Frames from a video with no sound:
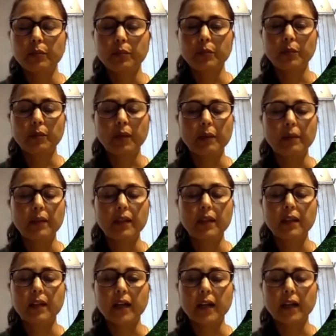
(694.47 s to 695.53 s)

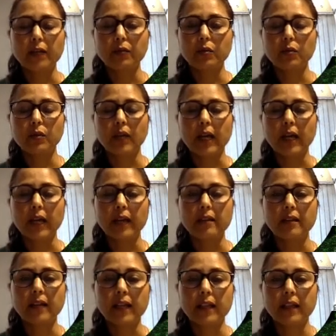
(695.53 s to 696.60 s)
probably I have to
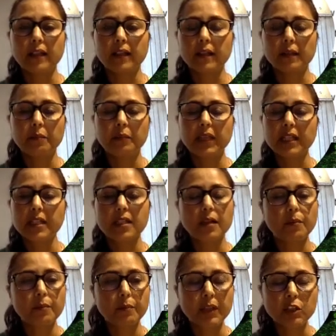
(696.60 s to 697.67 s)
either I can pick
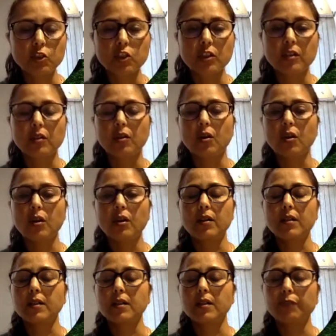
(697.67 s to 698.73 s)
some picture
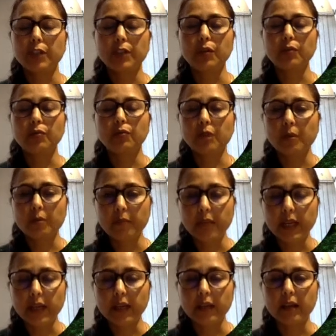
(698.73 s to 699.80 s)
or some video from
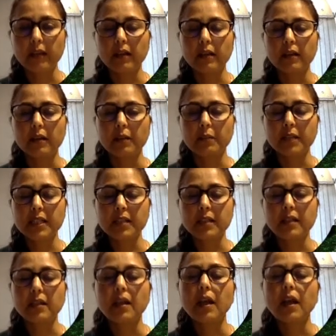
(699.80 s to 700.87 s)
my
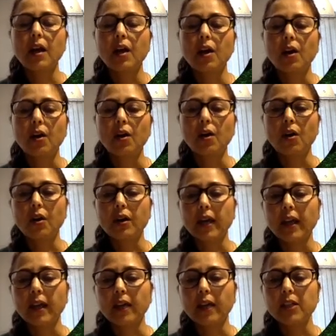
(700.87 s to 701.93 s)
PC, or
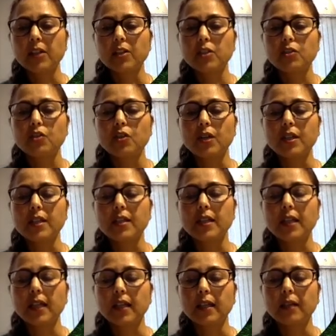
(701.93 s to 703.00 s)
I have another choice
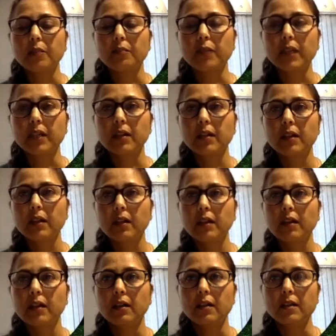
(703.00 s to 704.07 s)
that I can pick
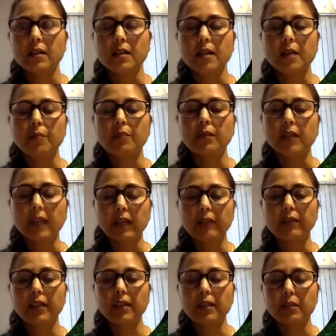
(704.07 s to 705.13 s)
some
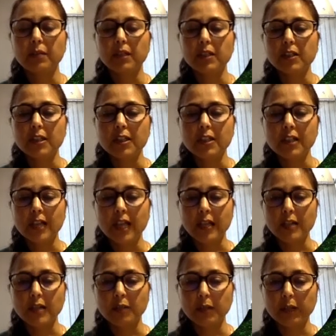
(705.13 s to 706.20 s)
relevant images
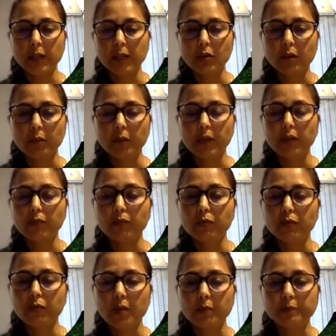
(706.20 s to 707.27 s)
as per my topic
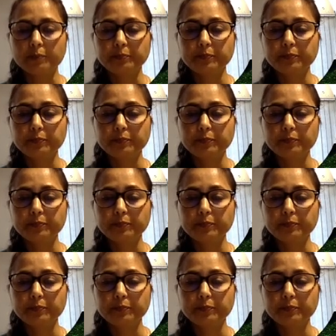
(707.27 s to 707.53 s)
from